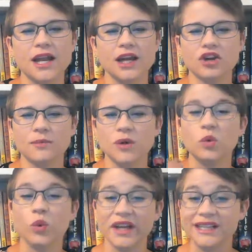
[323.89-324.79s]
and it could be
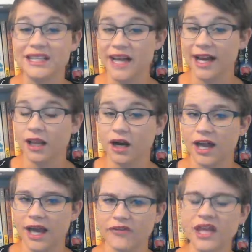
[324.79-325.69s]
really dialogue
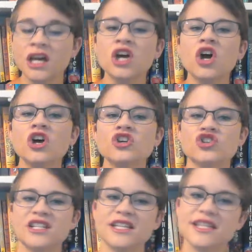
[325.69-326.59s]
heavy,
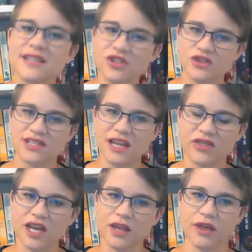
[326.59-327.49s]
she did this interesting
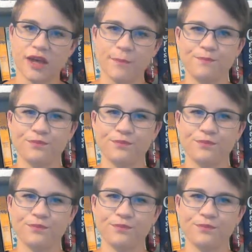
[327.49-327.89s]
thing that